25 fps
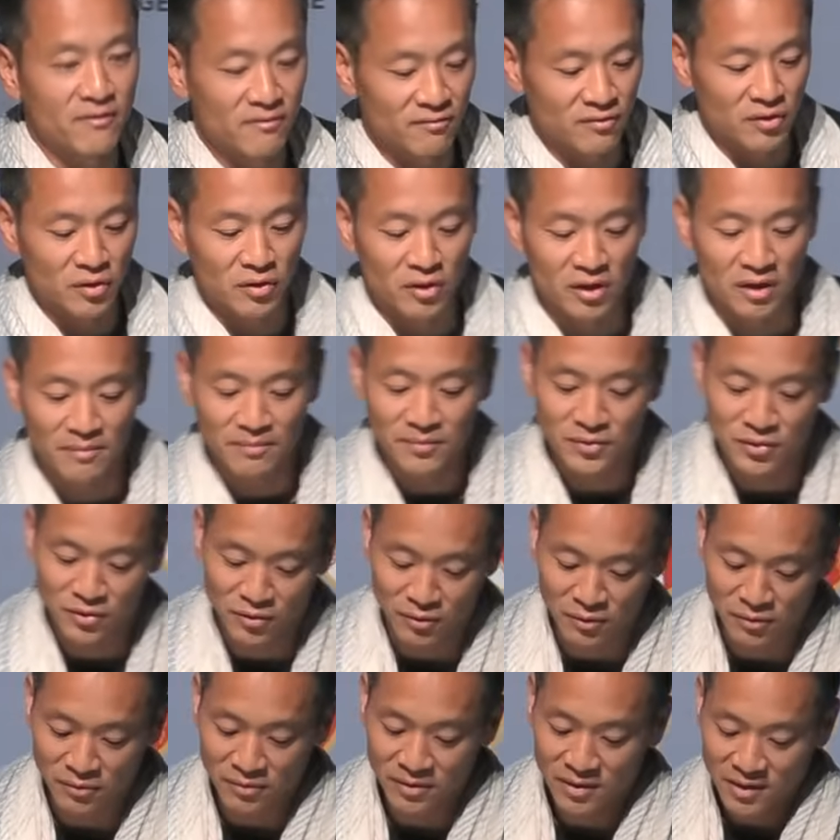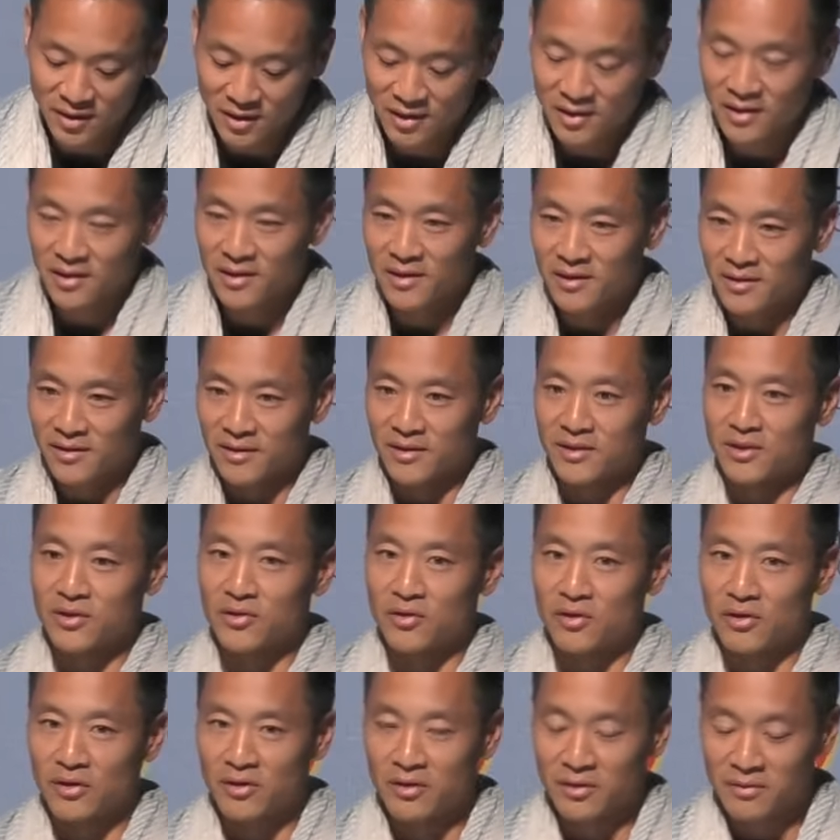of Europe. So let's
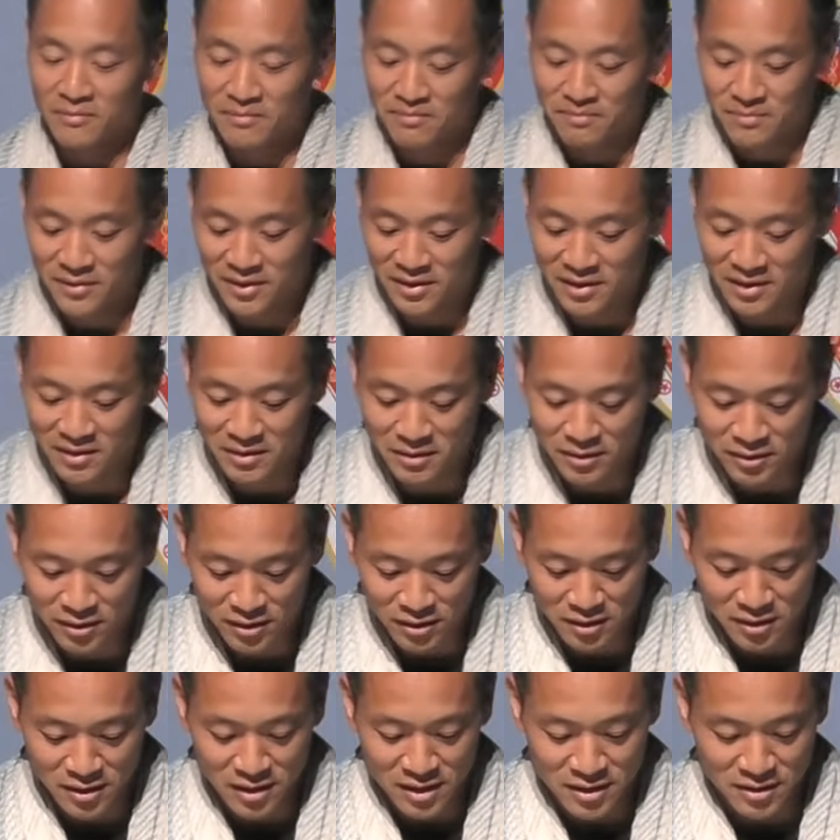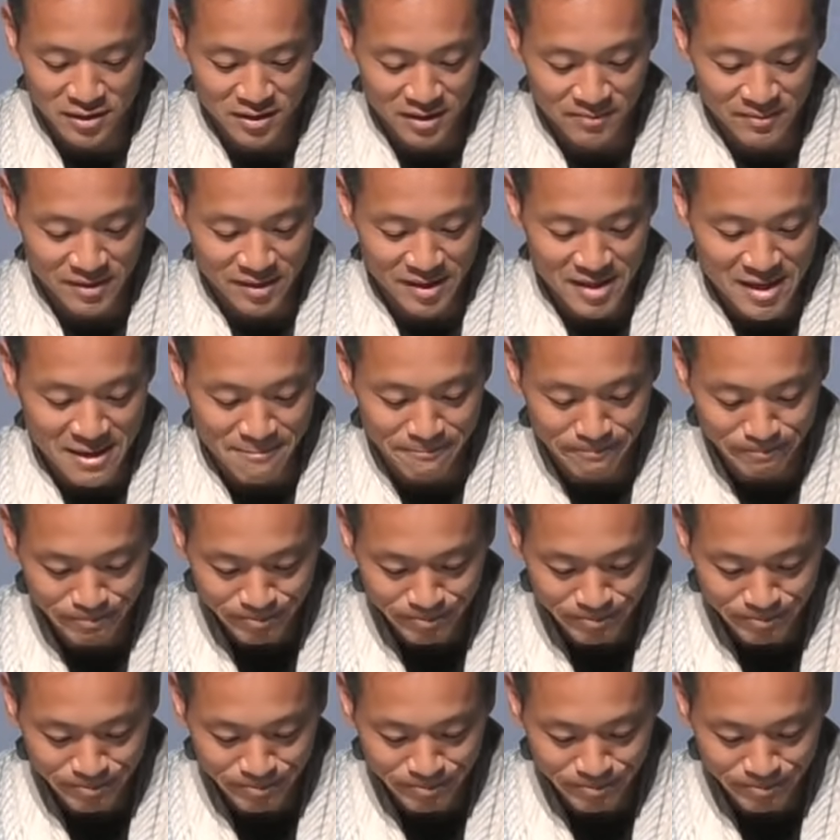all be a little cautious about that.